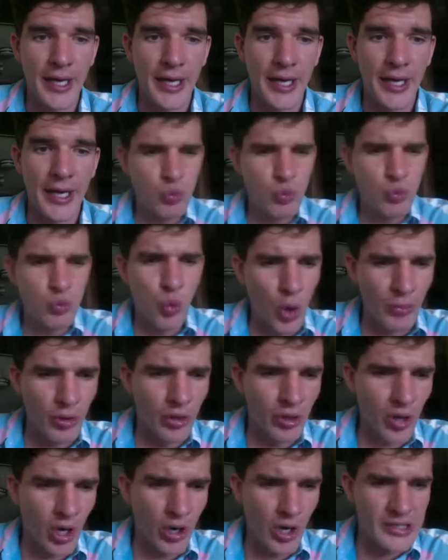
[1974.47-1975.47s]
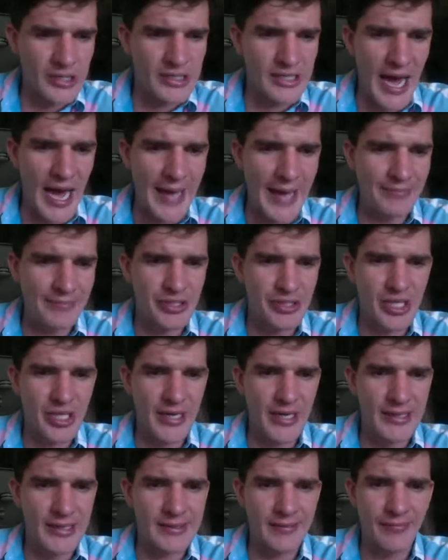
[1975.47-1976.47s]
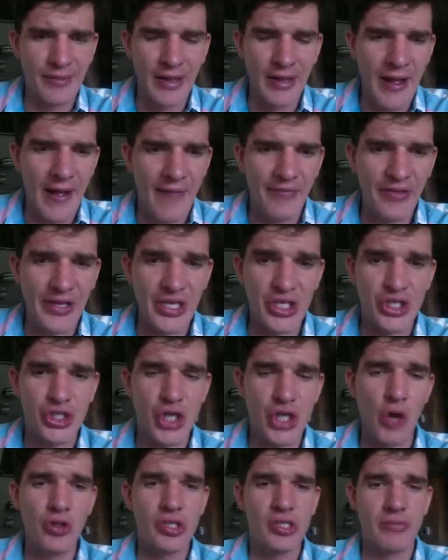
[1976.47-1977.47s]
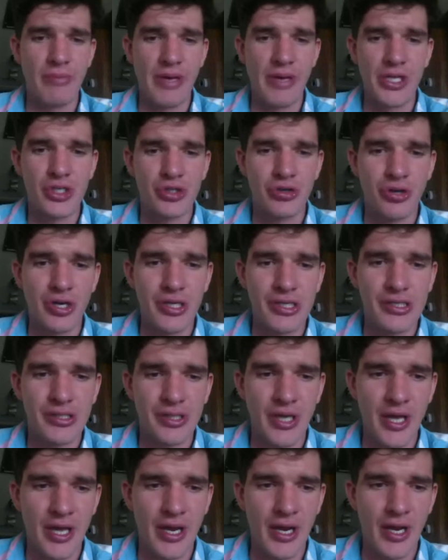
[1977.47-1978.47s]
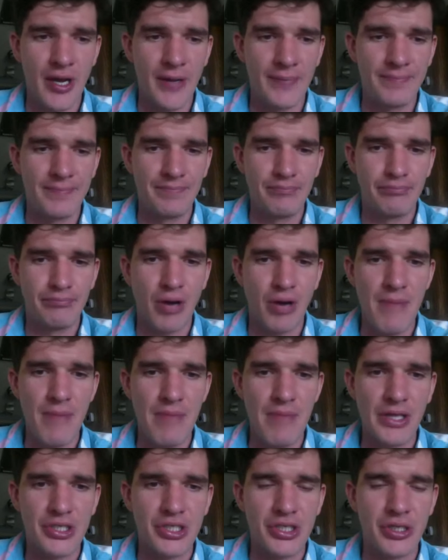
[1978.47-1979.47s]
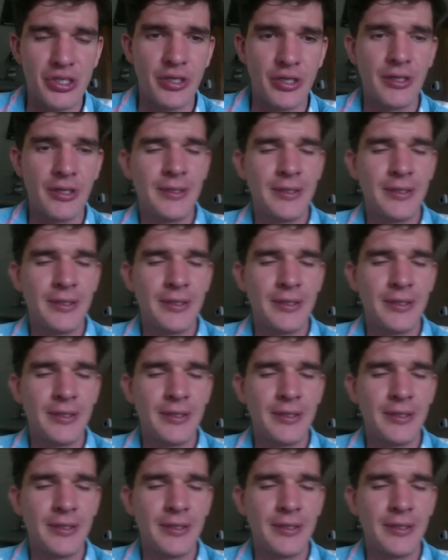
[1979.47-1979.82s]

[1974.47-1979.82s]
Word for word: he's warmer on our site just because I think he's shown some interest and um, probably mentioned